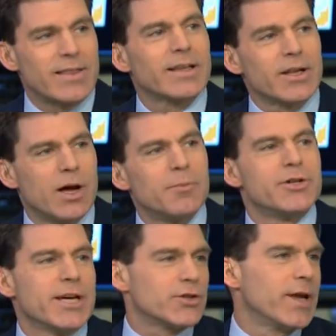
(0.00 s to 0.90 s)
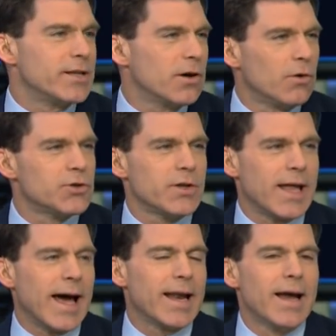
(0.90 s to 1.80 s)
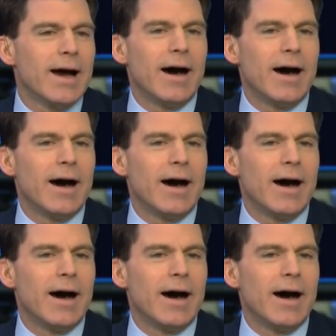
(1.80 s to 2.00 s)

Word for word: And I think the numbers yesterday told you that,